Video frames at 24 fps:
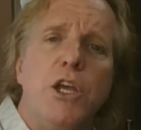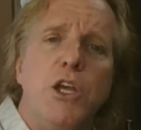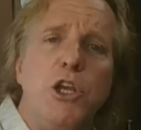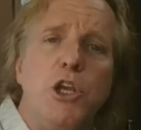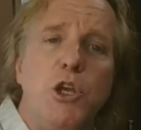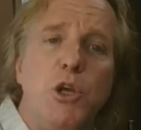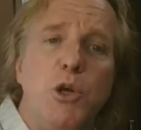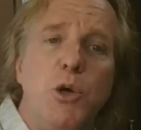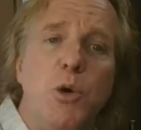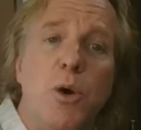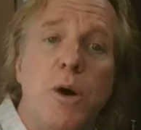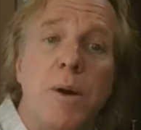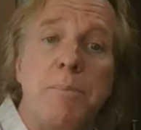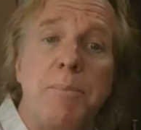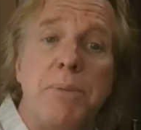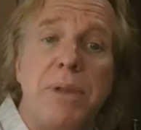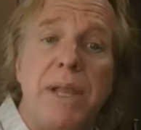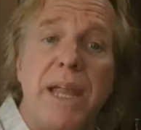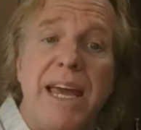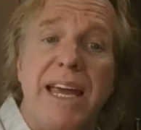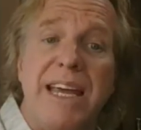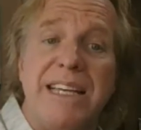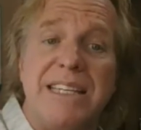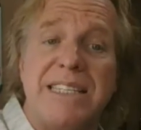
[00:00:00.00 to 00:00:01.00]
your
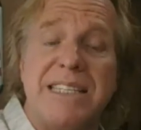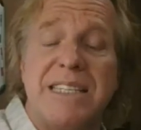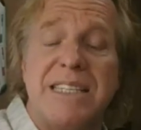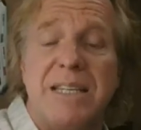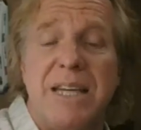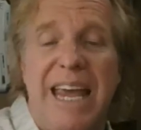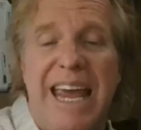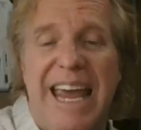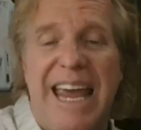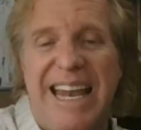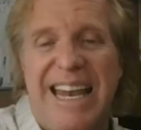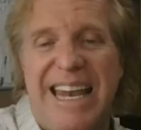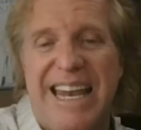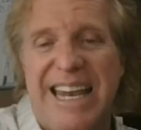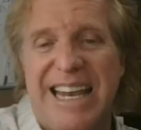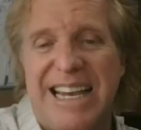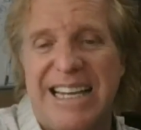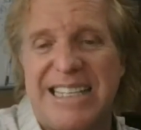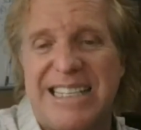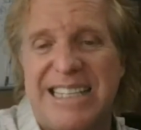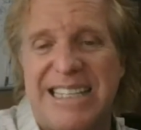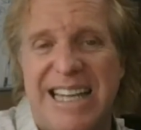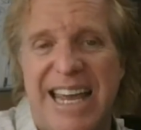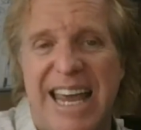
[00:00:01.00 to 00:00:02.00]
place and it
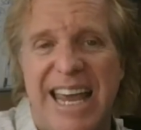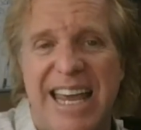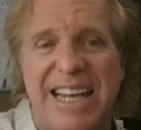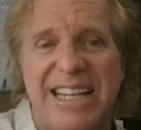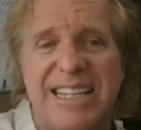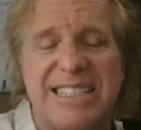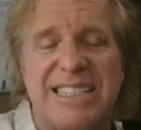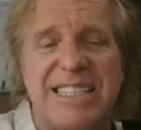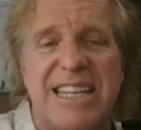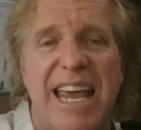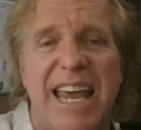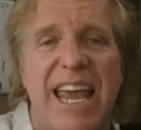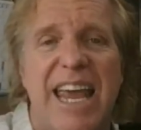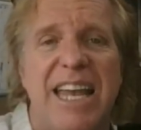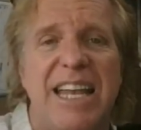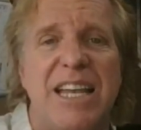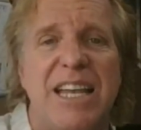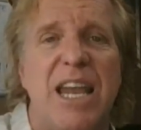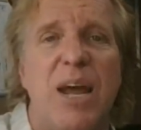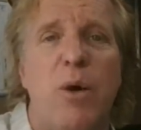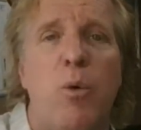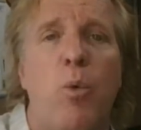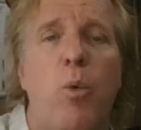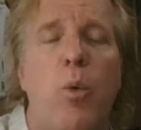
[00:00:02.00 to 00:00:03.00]
extends
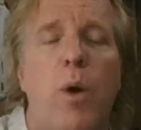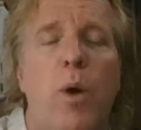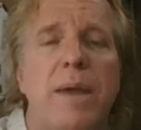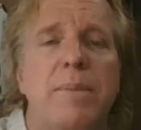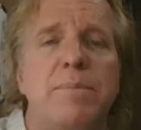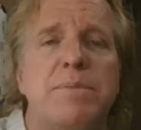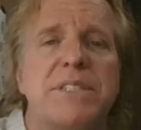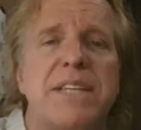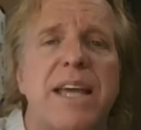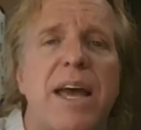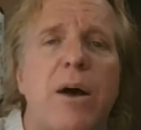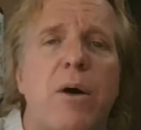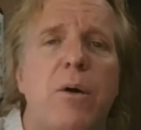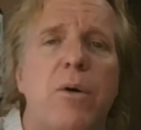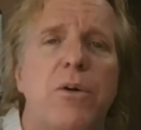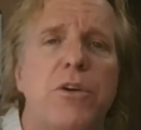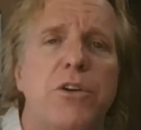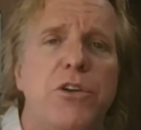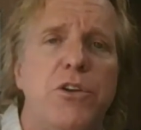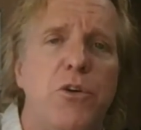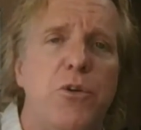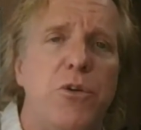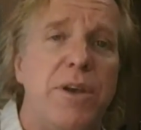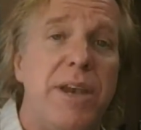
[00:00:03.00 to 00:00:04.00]
and wipes
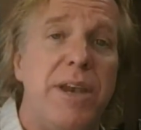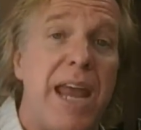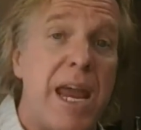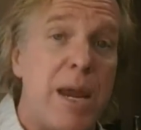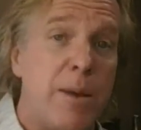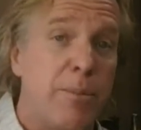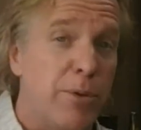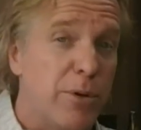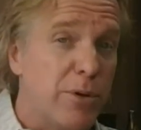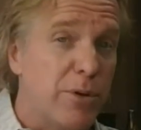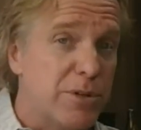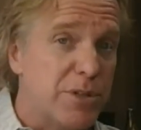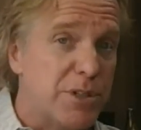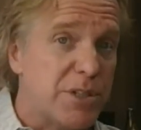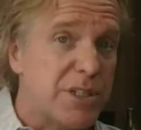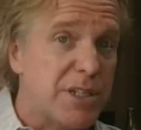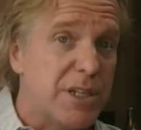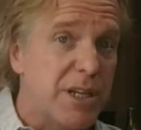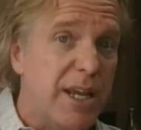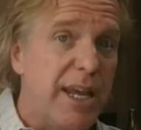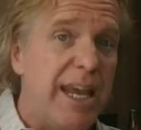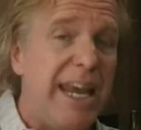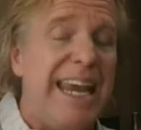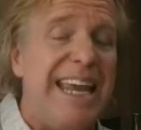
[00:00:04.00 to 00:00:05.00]
out your
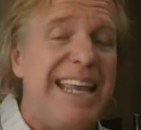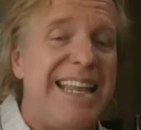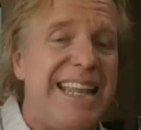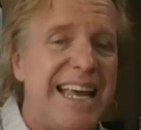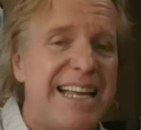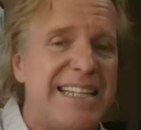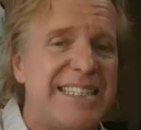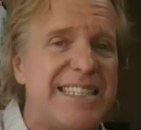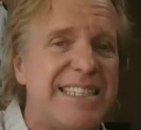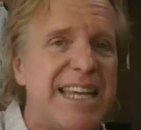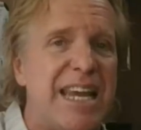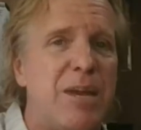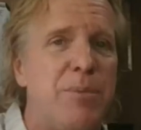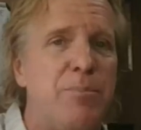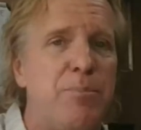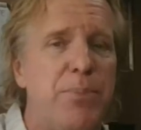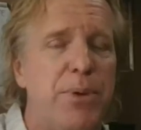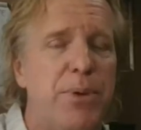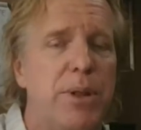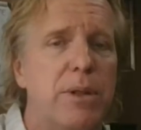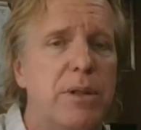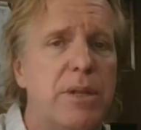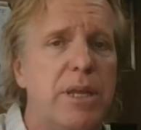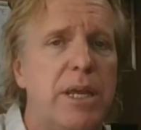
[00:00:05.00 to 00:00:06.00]
neighbors in that same
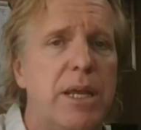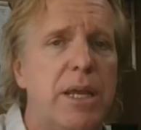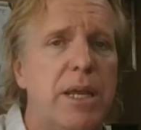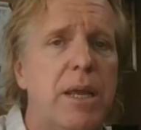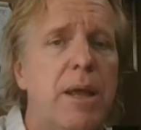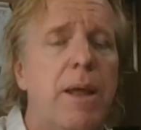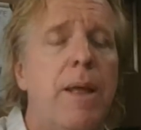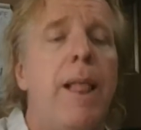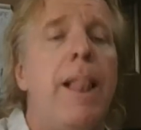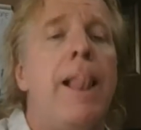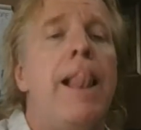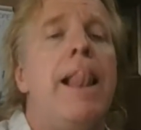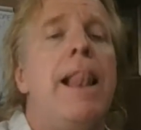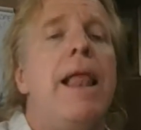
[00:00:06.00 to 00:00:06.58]
building,